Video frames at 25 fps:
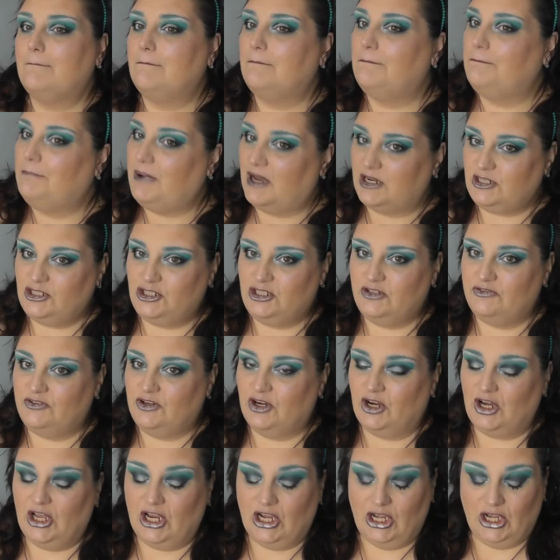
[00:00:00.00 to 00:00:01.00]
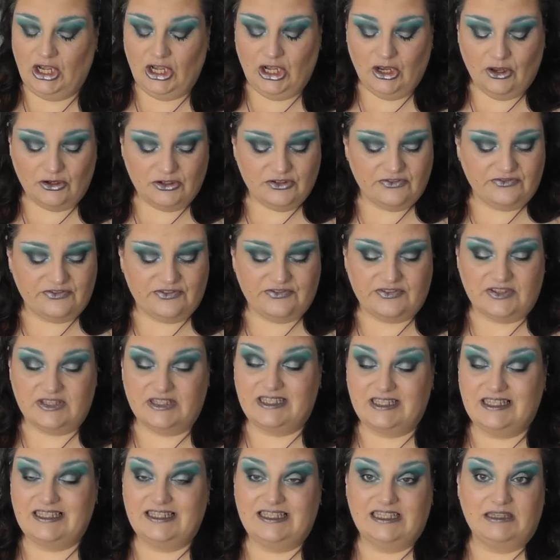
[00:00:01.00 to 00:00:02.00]
but you've got a lot of
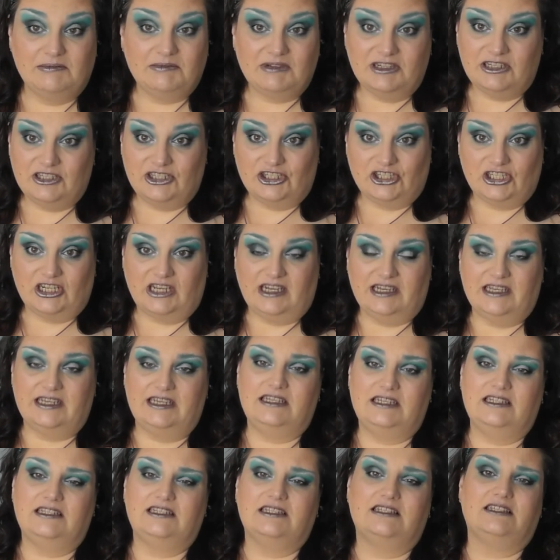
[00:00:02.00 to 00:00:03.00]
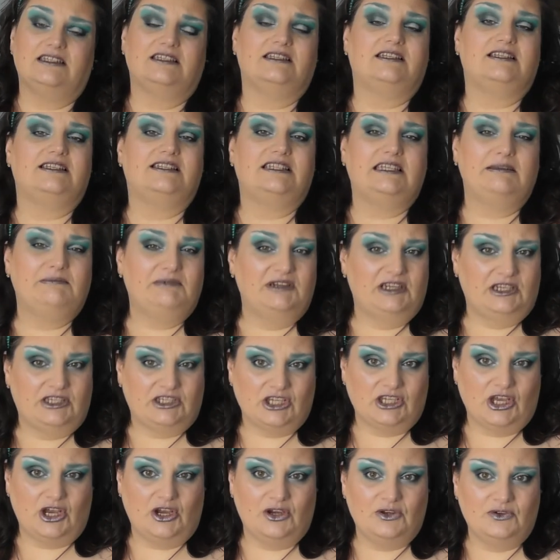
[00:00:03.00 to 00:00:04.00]
similar shades, similar
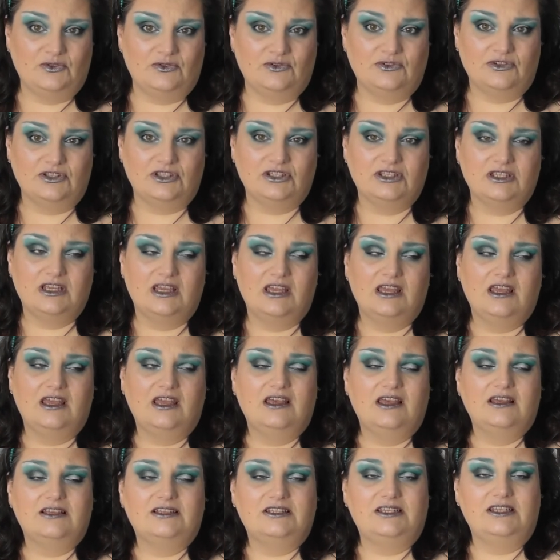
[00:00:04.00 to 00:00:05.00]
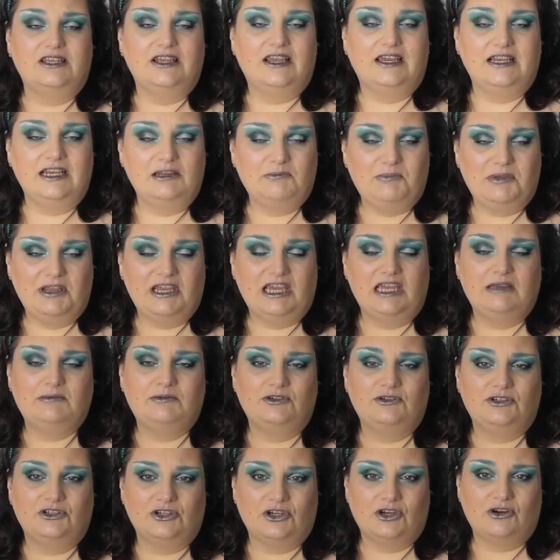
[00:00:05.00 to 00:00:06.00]
tones, so you're going to be able
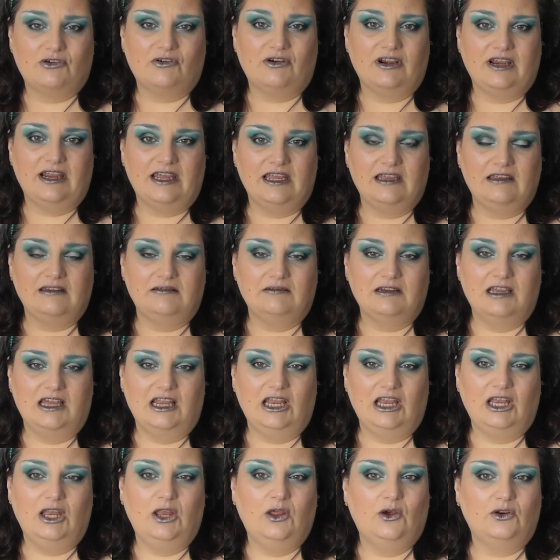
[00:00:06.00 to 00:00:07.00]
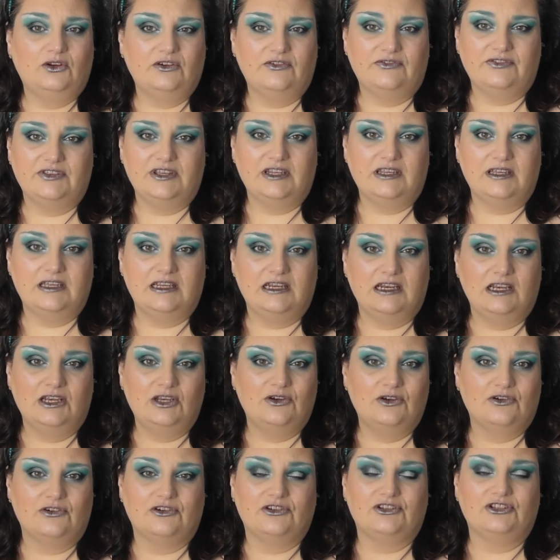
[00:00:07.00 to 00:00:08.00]
to create a lot of the
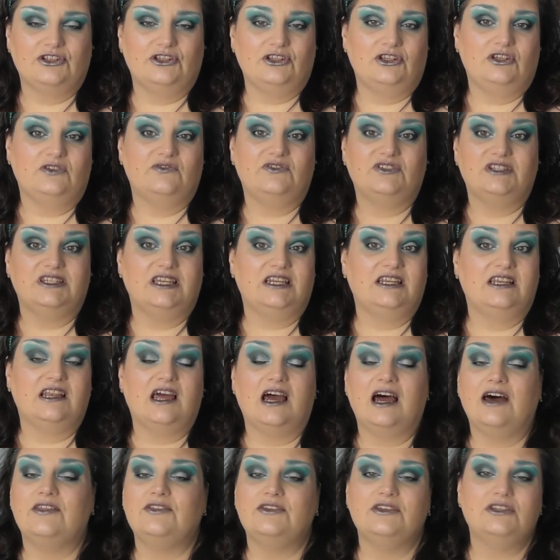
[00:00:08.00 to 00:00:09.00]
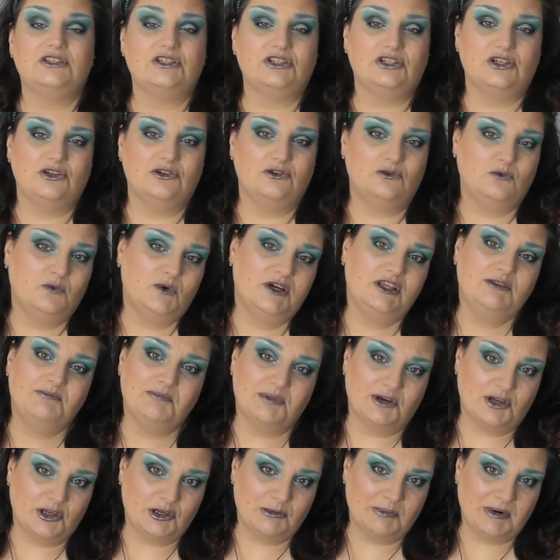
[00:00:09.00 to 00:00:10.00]
looks that you've seen others do with
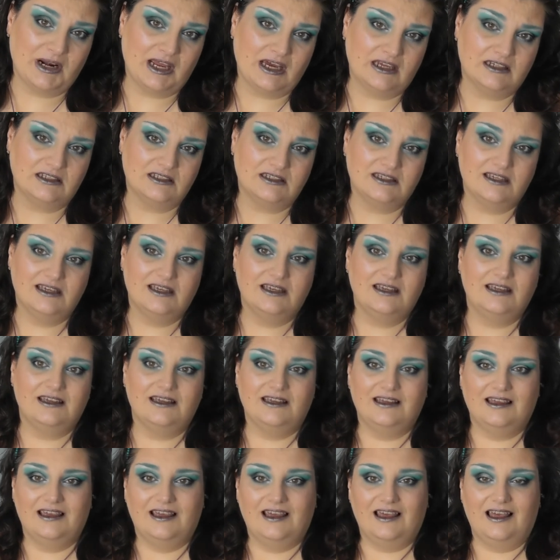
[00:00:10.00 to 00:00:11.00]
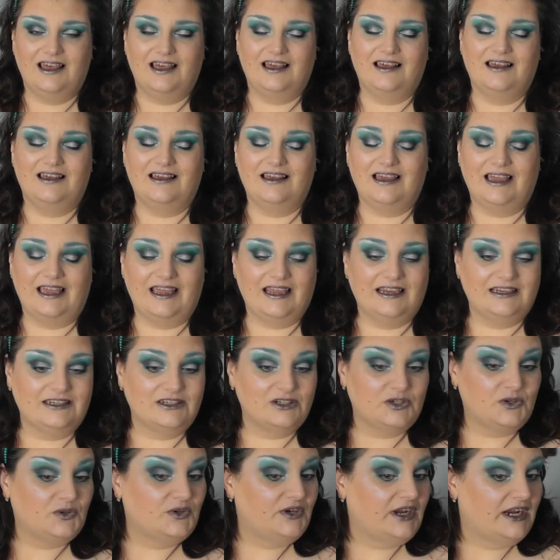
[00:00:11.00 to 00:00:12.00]
Blue Blood, and
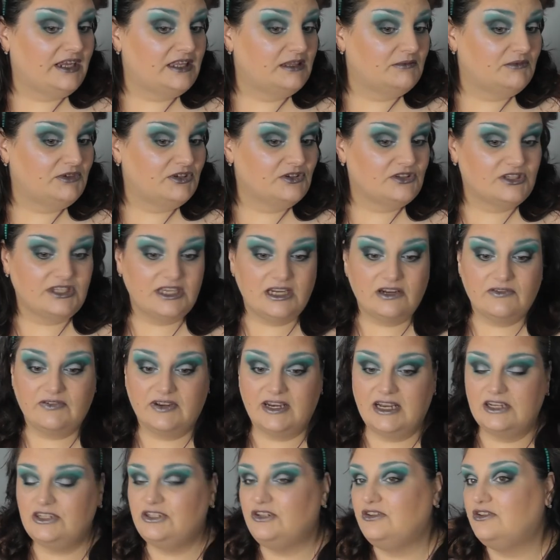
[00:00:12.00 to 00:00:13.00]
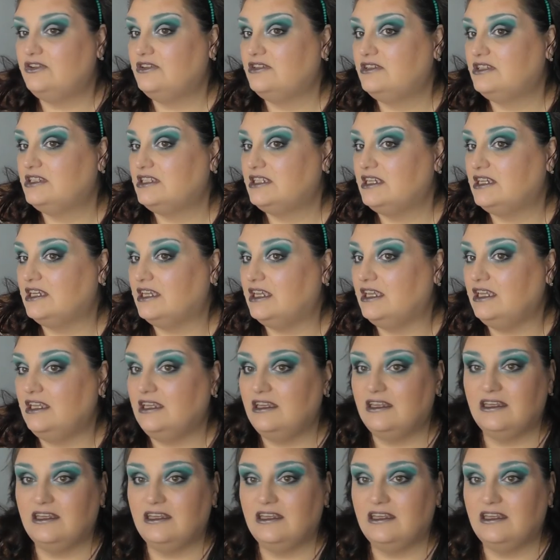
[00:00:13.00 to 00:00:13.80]
create them yourself. And as you can see,